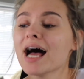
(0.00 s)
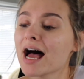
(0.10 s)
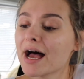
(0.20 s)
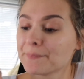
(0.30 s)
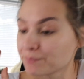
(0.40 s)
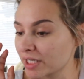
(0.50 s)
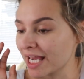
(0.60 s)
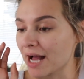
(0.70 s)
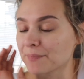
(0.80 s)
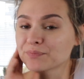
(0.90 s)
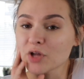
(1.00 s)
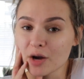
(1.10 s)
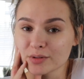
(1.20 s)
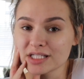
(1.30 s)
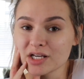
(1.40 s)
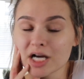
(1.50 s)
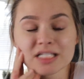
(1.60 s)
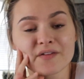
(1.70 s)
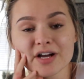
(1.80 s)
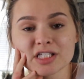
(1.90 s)
But yeah, I will see you
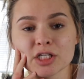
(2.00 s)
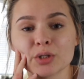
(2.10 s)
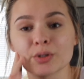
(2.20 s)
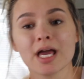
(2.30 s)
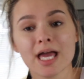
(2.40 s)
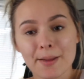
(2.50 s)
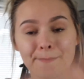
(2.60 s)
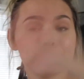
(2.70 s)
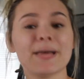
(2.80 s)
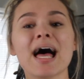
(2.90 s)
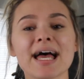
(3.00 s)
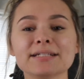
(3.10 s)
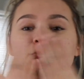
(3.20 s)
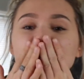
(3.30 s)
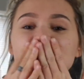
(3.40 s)
guys very soon. Bye.